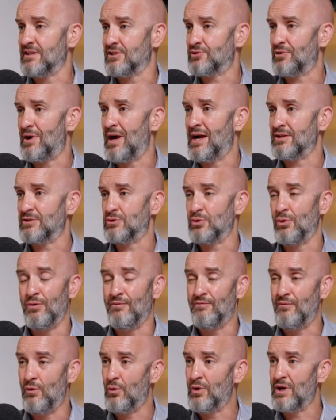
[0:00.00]
trying to
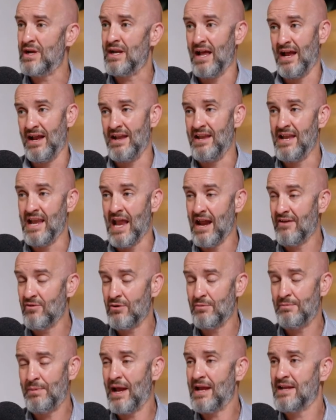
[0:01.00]
avoid and
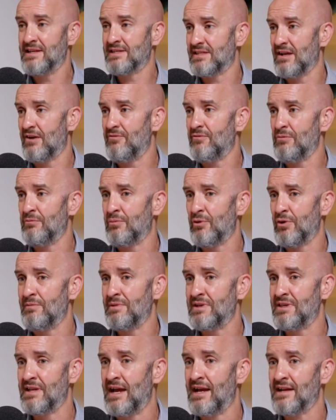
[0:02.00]
never pay
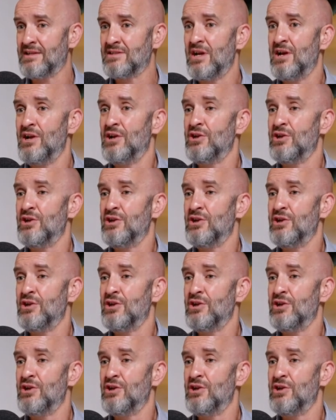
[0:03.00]
self-employment tax,